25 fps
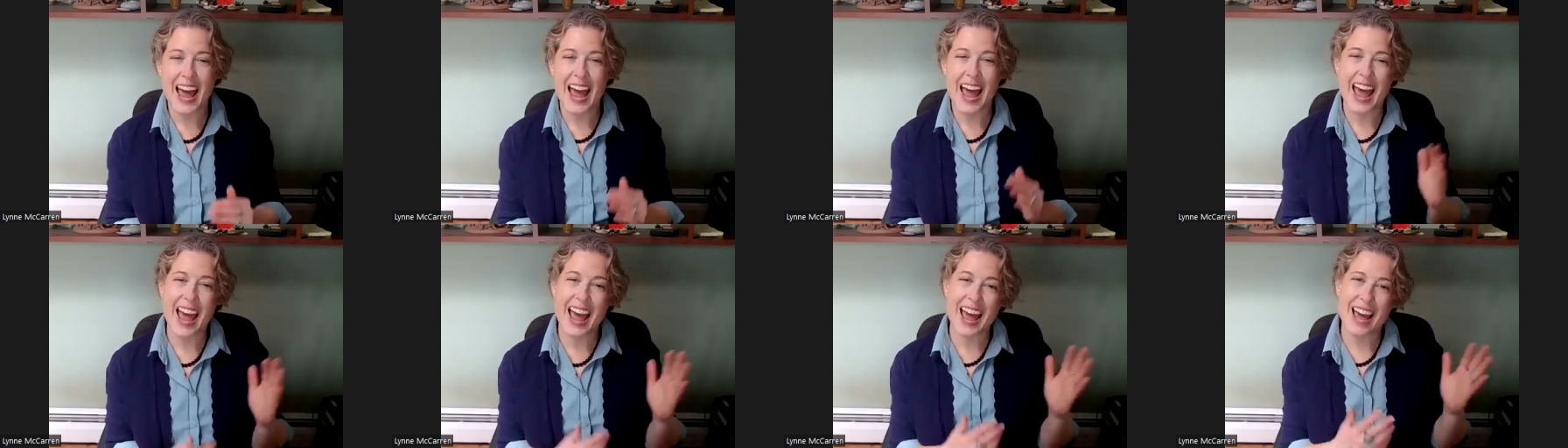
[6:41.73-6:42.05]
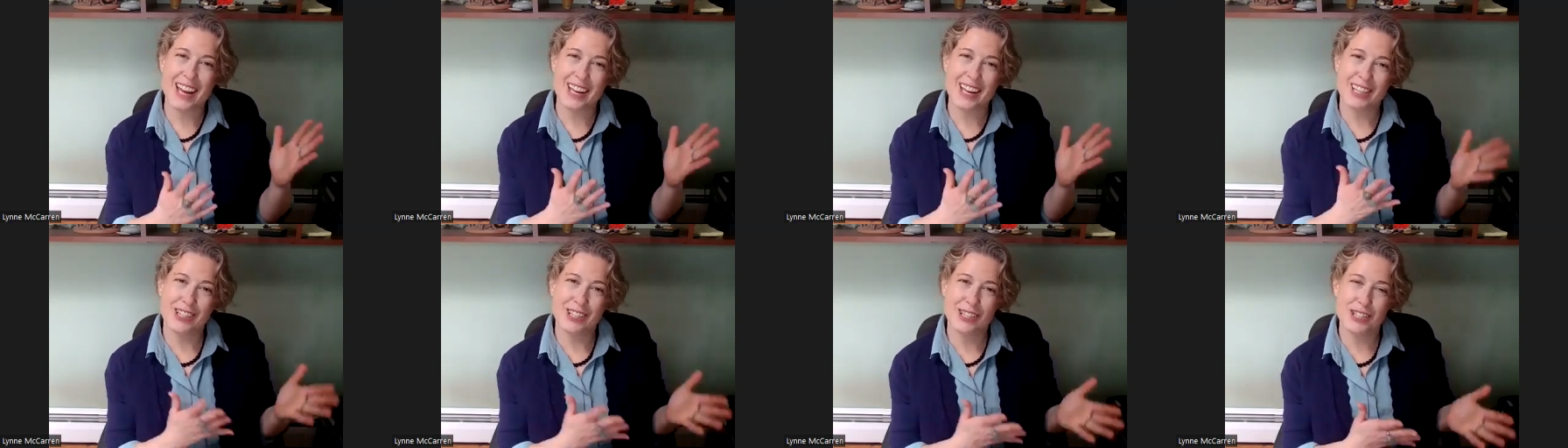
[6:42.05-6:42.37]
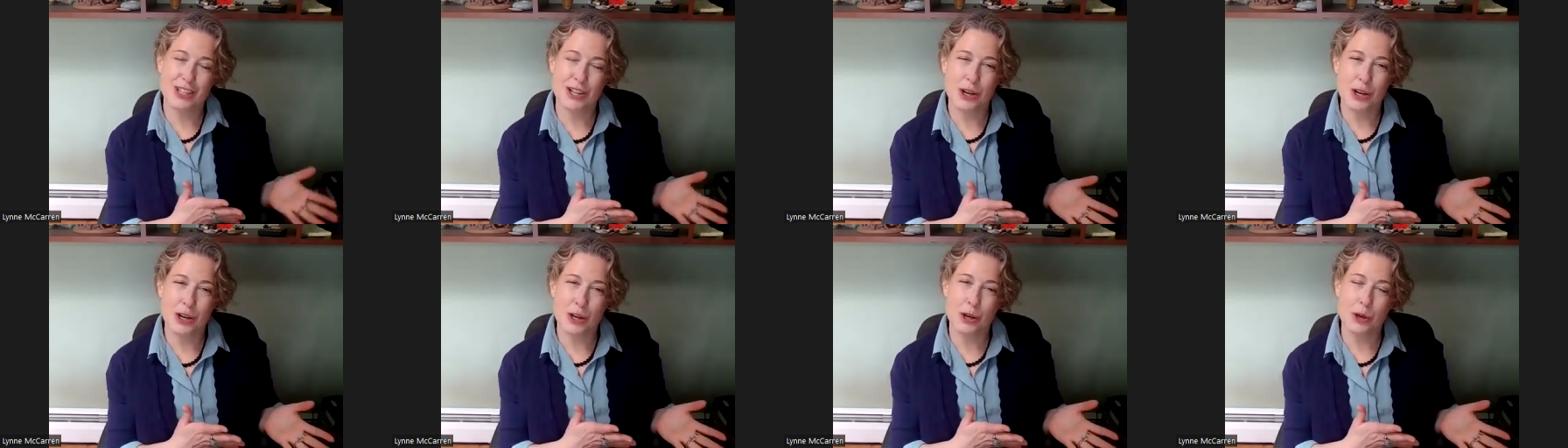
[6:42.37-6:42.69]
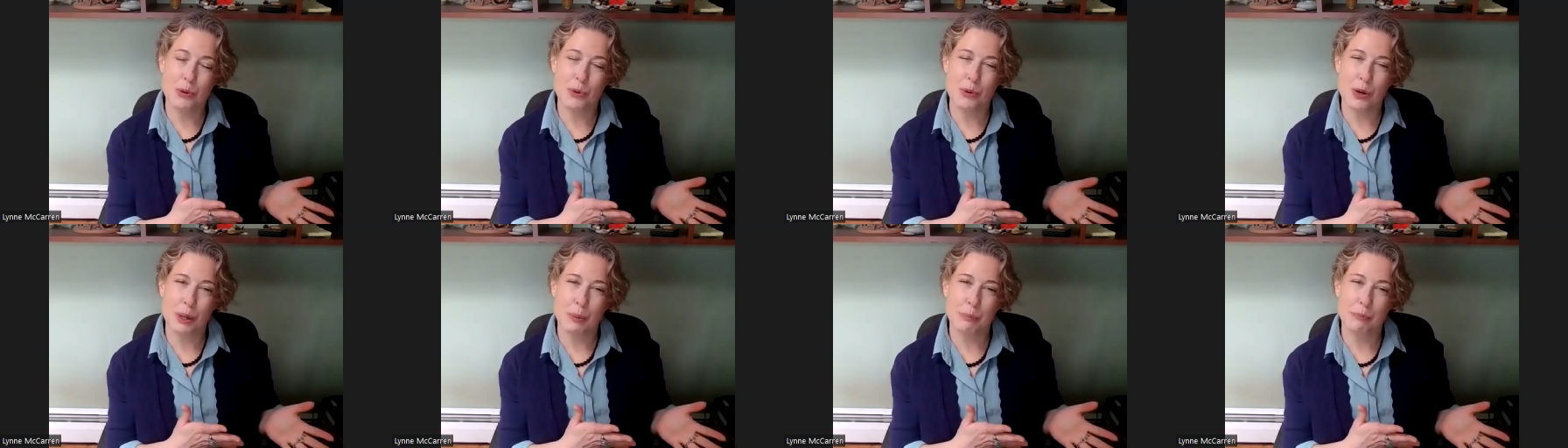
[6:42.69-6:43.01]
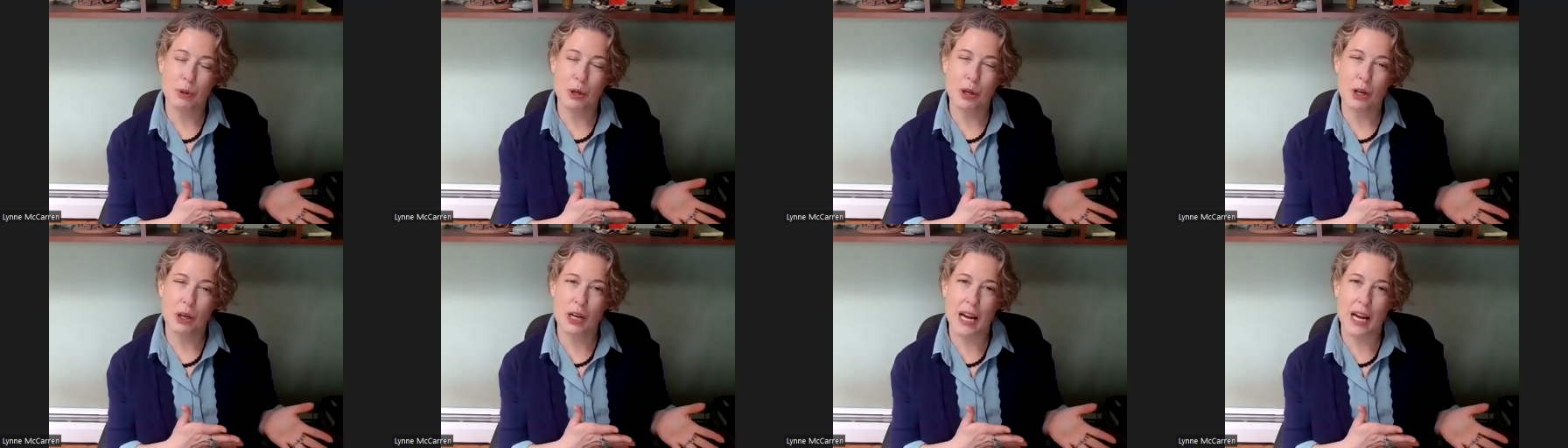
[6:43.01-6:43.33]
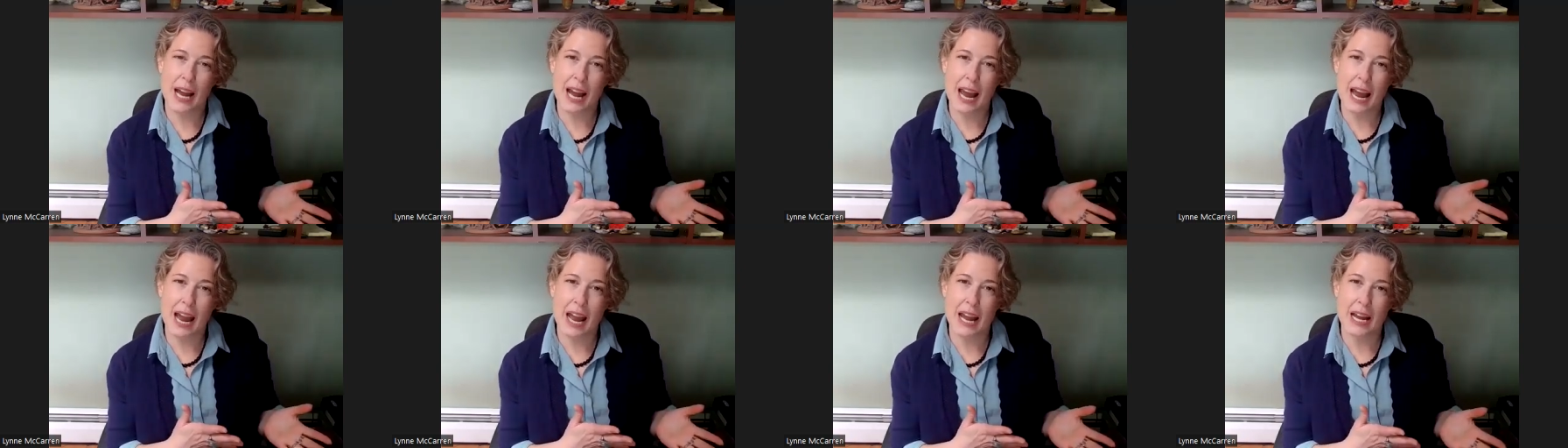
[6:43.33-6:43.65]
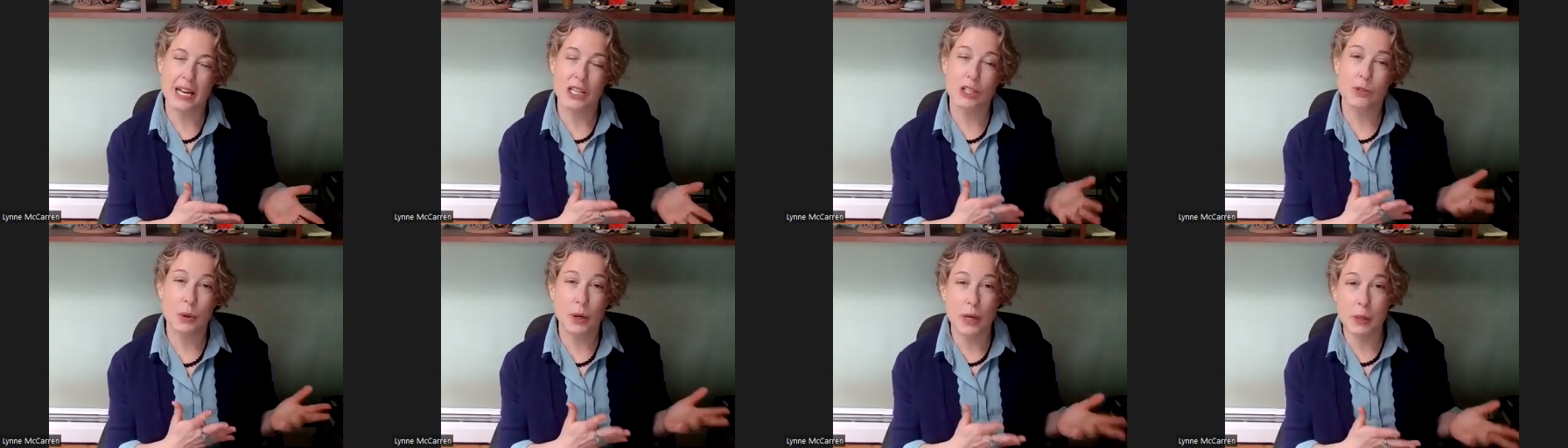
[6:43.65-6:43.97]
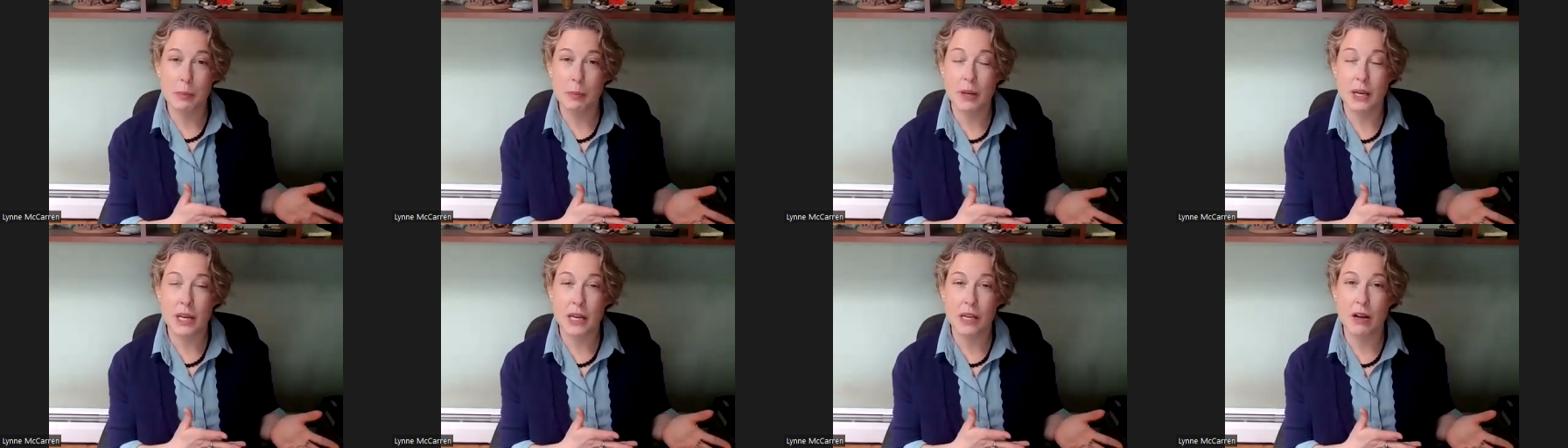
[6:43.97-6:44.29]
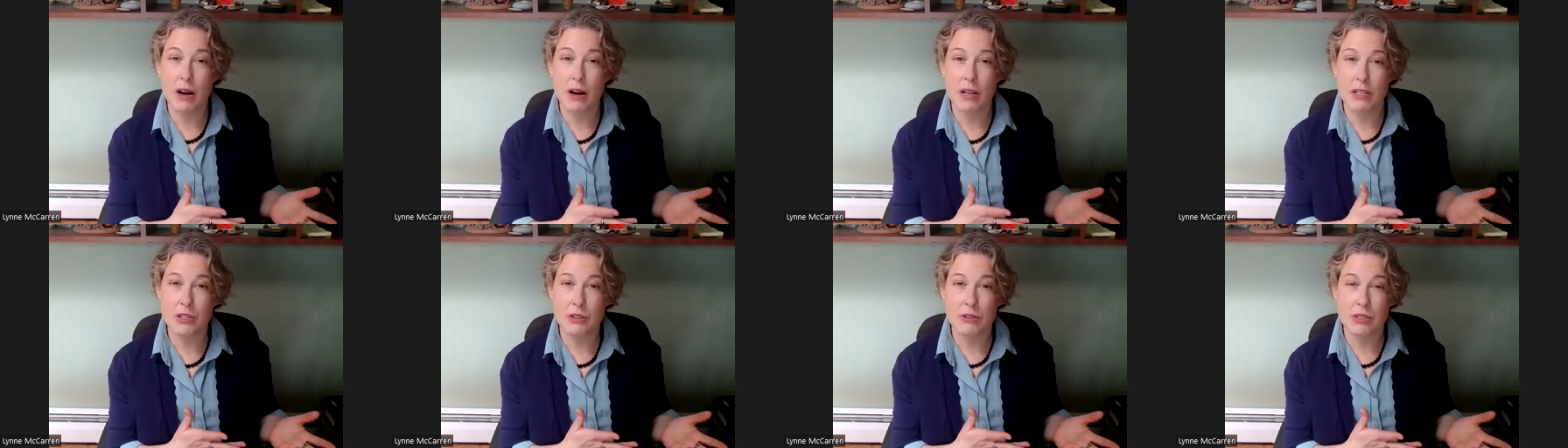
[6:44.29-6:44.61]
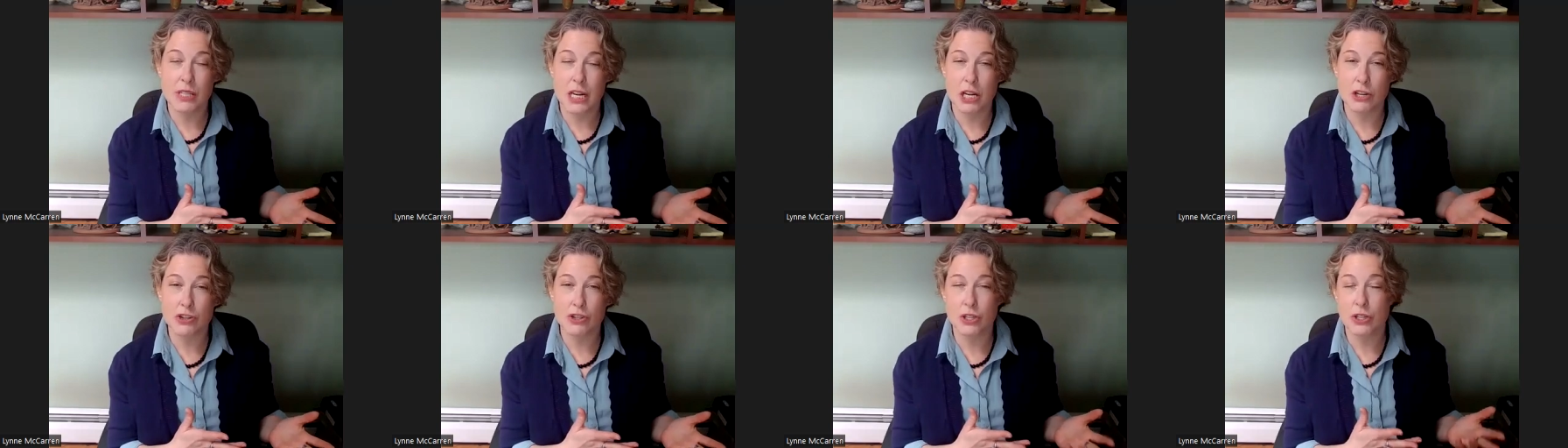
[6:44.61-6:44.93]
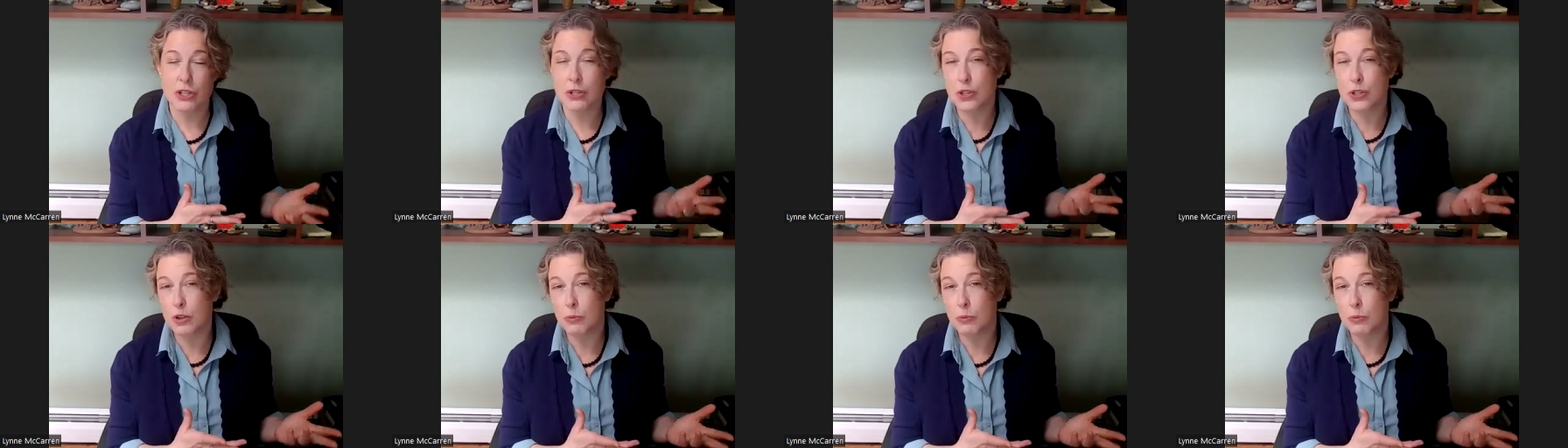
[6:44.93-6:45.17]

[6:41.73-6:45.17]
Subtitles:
and you can book a 20-minute consultation,